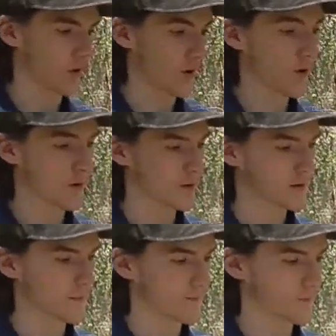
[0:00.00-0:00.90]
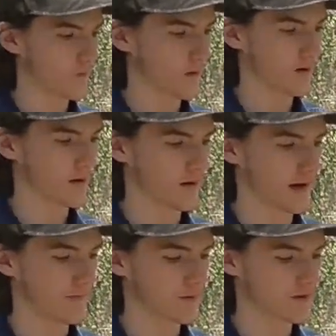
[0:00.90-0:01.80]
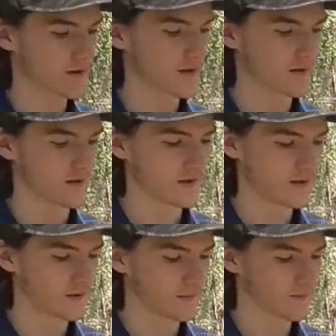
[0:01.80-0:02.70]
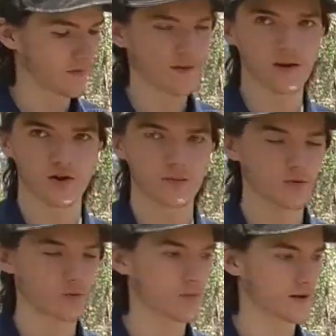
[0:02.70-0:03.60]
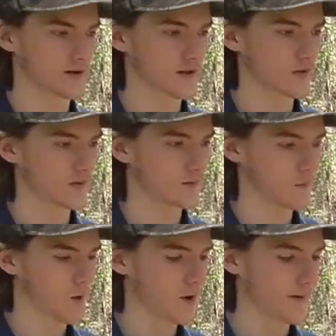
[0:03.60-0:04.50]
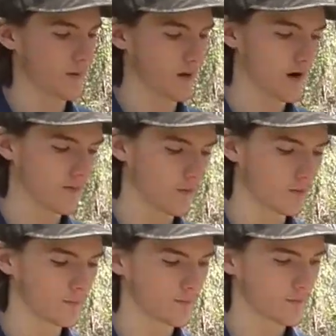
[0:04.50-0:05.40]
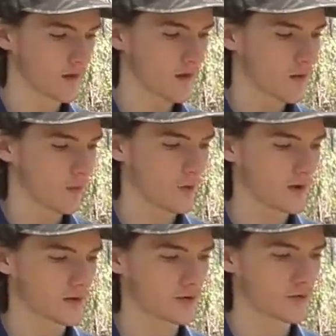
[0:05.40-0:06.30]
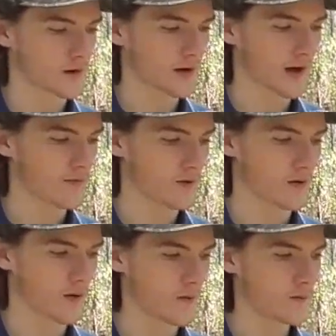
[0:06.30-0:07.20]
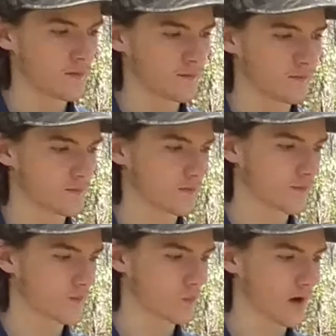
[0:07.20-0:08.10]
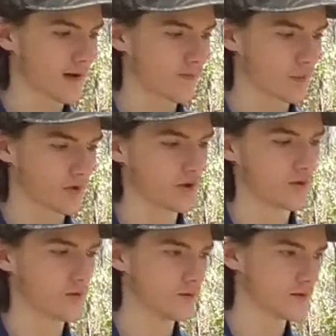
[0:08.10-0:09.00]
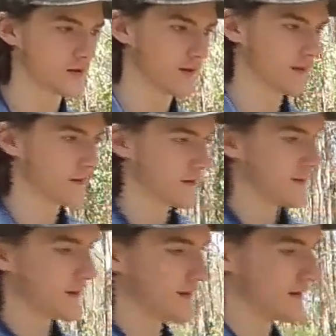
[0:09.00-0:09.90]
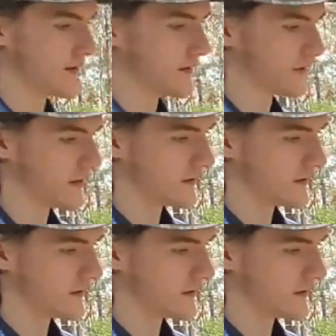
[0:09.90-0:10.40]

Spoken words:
Guard, after seeing the Finnish M27 Army rifle, wanted to have their own rifle to use and